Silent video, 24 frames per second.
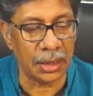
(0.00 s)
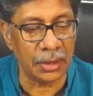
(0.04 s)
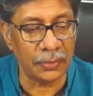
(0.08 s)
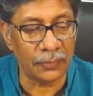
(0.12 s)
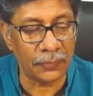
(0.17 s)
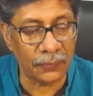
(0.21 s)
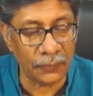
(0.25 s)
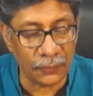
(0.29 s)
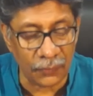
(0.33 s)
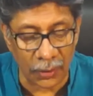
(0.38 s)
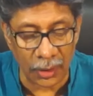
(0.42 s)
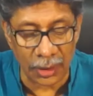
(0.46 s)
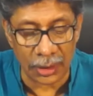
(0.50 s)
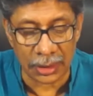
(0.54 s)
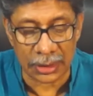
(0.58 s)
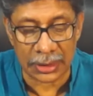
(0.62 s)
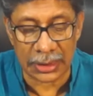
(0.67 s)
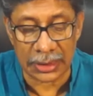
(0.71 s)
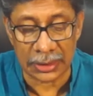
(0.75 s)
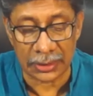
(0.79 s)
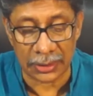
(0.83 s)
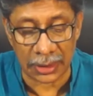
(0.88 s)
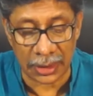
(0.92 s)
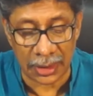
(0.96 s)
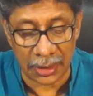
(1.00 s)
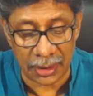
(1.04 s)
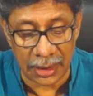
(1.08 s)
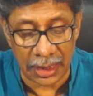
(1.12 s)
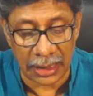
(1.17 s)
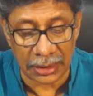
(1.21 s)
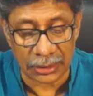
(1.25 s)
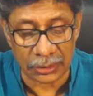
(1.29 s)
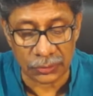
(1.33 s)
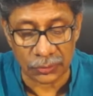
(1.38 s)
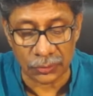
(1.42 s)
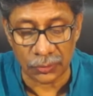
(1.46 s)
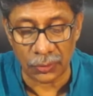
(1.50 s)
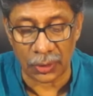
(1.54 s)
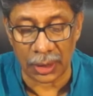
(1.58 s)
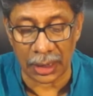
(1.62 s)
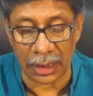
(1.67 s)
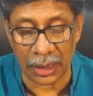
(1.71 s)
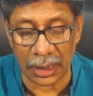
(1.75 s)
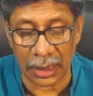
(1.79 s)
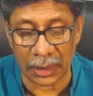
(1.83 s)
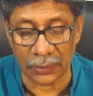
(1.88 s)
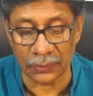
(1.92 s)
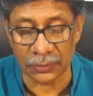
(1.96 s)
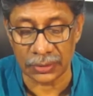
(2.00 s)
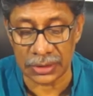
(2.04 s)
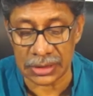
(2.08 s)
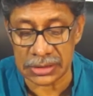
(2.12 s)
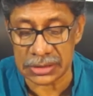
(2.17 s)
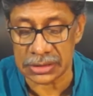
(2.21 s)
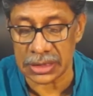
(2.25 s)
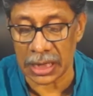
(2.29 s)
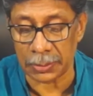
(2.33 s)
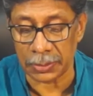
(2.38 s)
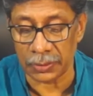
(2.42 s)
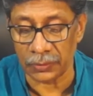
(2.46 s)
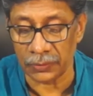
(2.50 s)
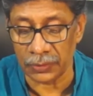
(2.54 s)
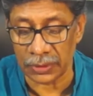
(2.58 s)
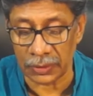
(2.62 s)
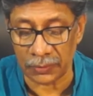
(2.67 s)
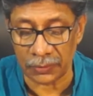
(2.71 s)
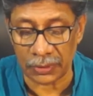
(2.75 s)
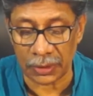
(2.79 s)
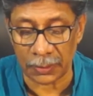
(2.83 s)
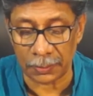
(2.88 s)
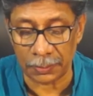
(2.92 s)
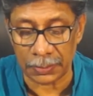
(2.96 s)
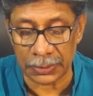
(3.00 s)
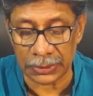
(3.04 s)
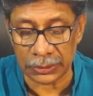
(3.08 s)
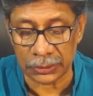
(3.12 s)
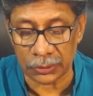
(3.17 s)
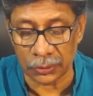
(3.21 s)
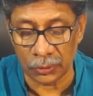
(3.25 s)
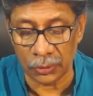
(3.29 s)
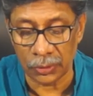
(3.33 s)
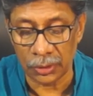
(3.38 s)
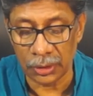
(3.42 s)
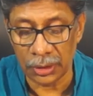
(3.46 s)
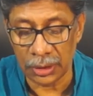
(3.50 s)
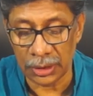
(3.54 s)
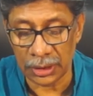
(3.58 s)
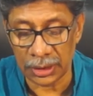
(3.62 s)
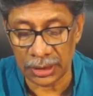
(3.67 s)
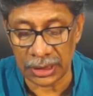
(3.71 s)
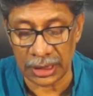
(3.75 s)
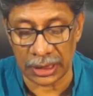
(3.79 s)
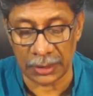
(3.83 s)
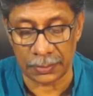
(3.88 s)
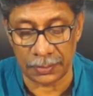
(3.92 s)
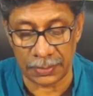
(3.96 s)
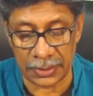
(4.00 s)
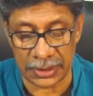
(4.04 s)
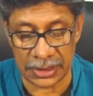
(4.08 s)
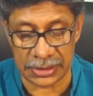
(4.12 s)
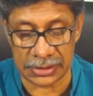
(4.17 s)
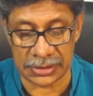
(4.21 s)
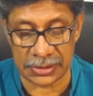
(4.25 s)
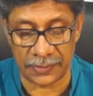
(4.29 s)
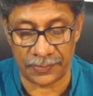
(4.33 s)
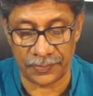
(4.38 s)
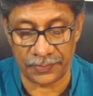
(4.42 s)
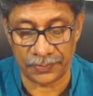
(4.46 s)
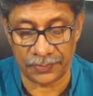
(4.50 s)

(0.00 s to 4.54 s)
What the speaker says: a fault and a crack to allow this type of development to take place.